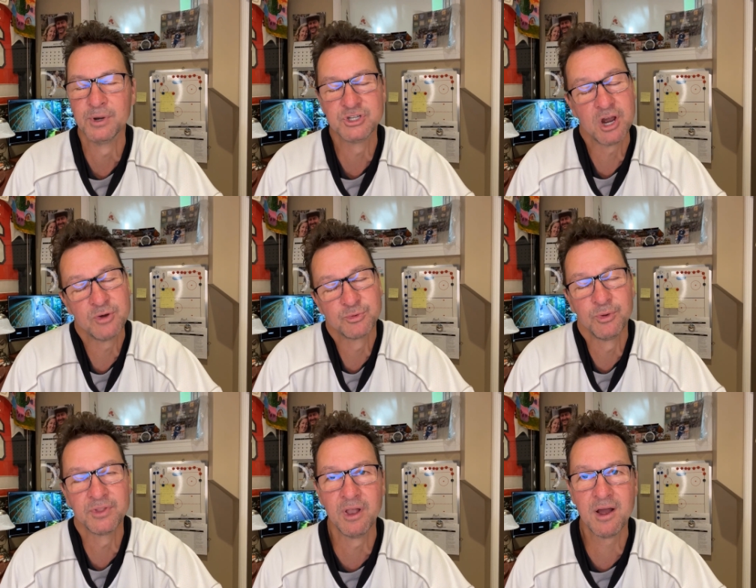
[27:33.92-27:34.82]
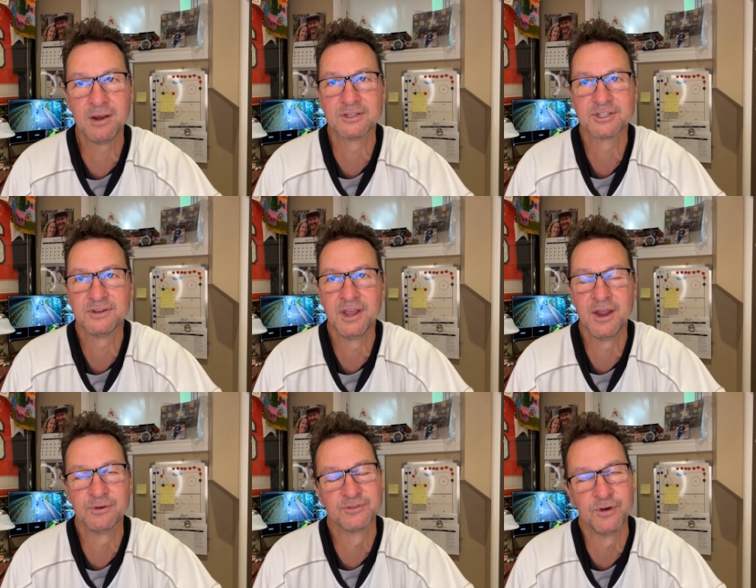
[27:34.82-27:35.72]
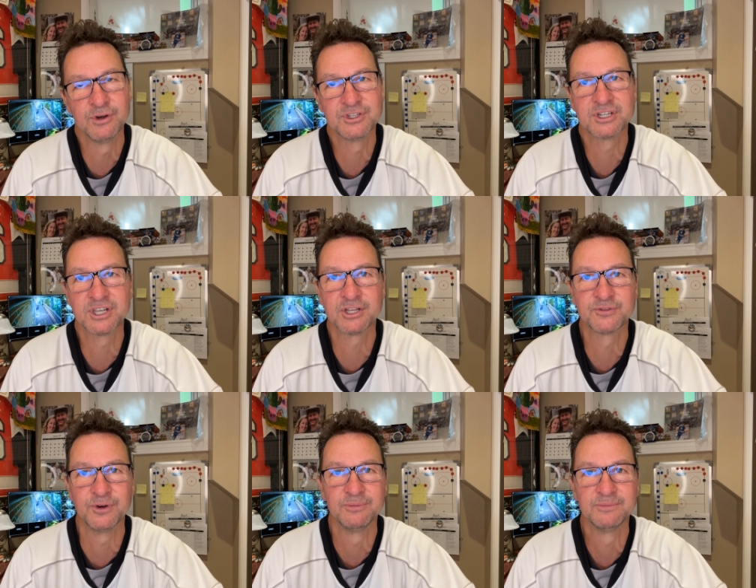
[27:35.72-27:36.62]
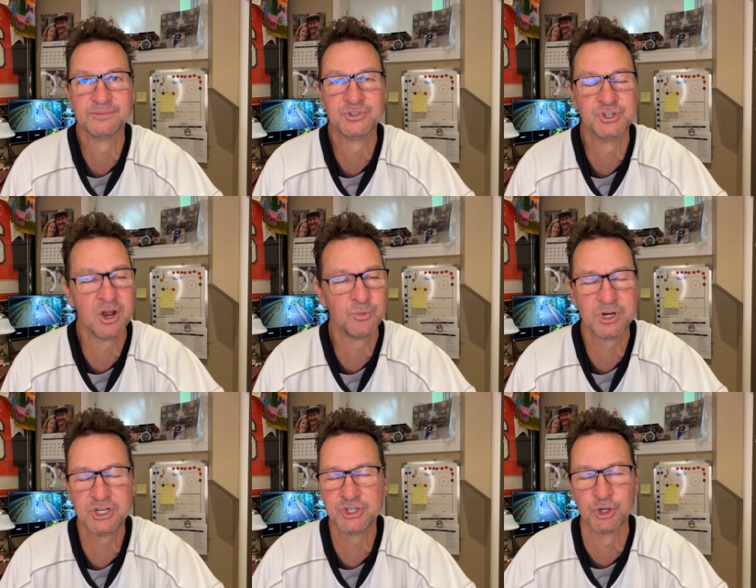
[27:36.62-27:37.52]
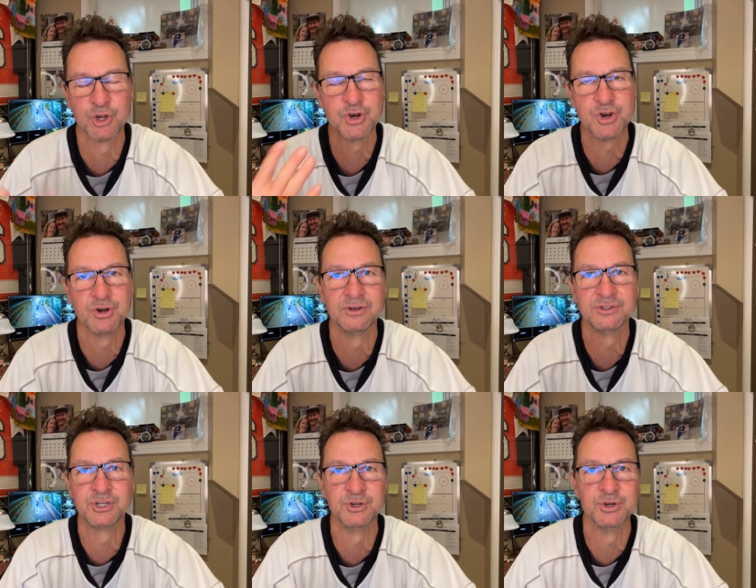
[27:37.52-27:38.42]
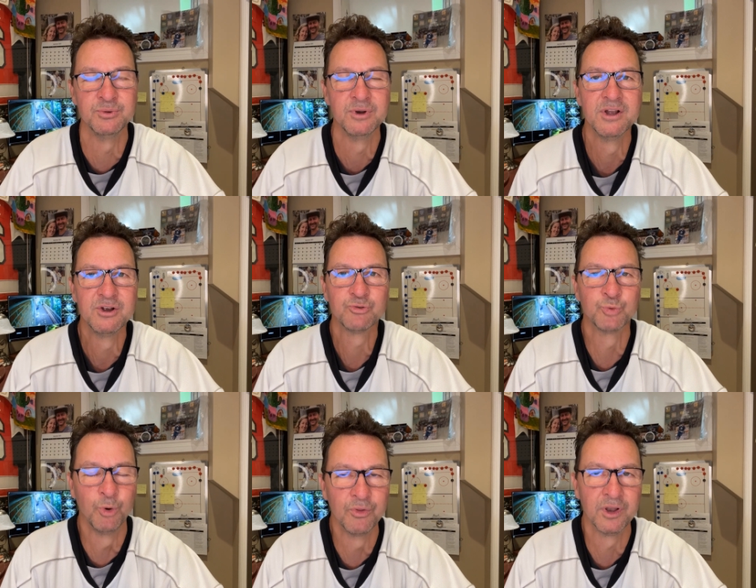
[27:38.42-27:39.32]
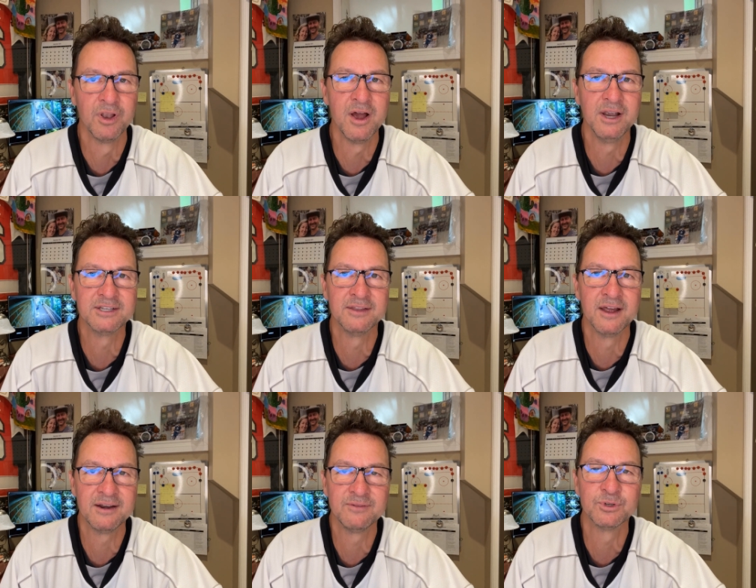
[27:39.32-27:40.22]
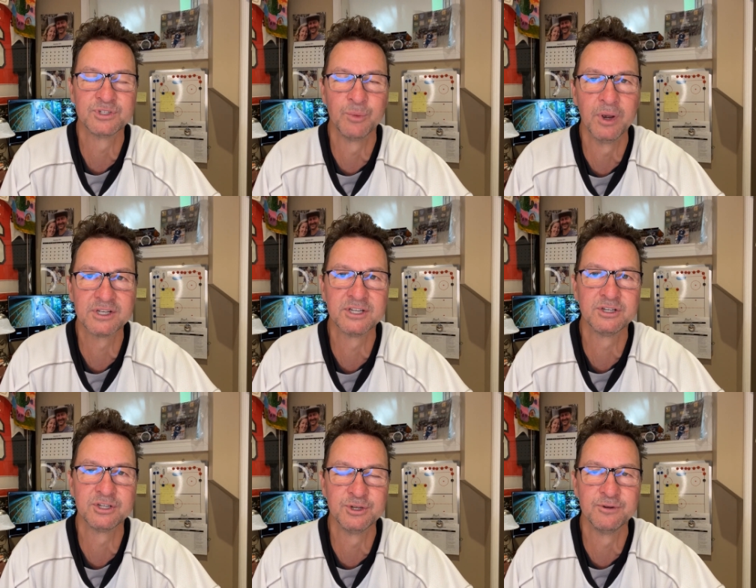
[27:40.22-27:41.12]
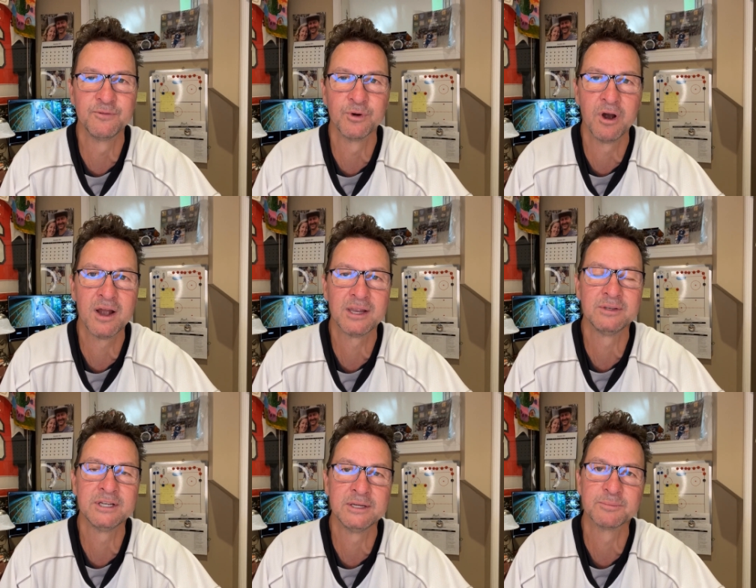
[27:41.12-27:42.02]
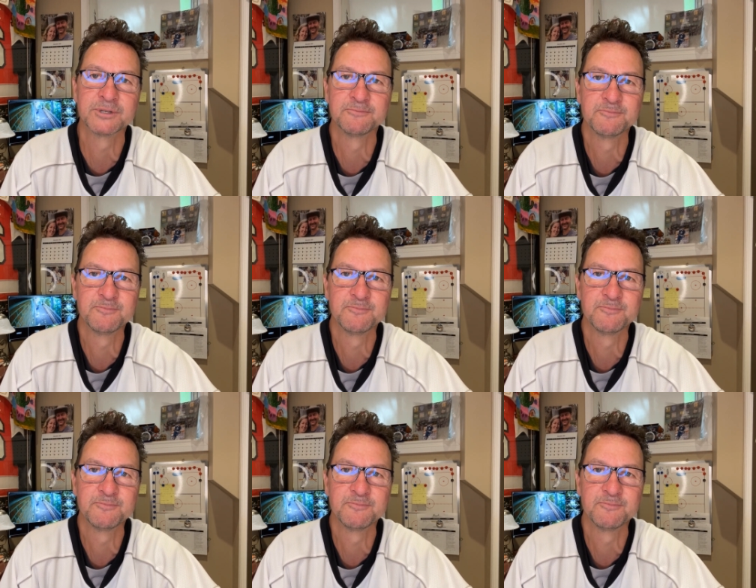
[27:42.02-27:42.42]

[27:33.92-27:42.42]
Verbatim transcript: But John rolled the lines and was very successful. John, what did you learn to roll the lines? And that was the best thing to do for hockey teams.